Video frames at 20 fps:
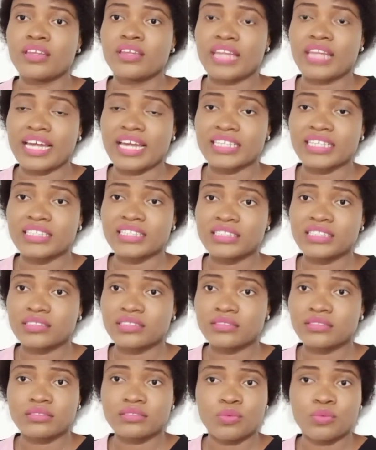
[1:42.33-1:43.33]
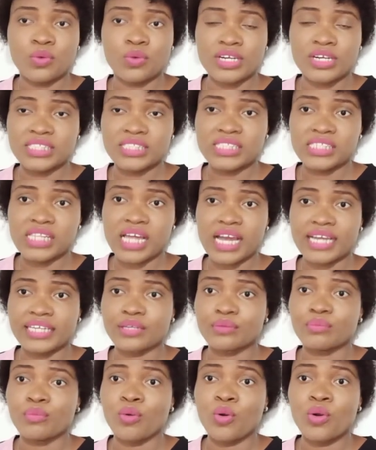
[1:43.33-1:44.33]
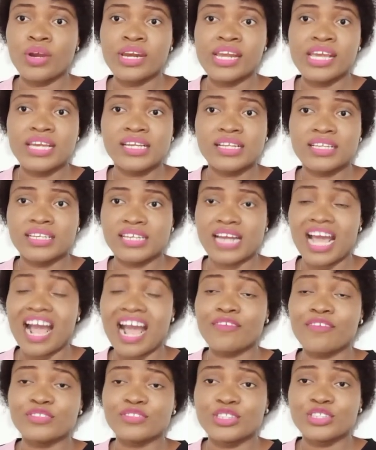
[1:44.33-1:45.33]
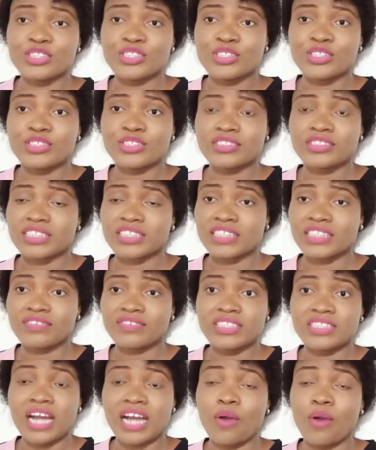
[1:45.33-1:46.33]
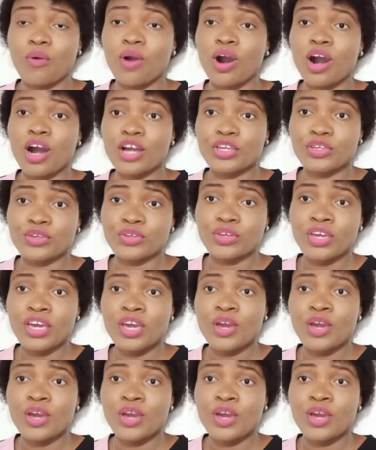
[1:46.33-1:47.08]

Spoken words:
That is, words like good morning, good afternoon, good evening, how are you?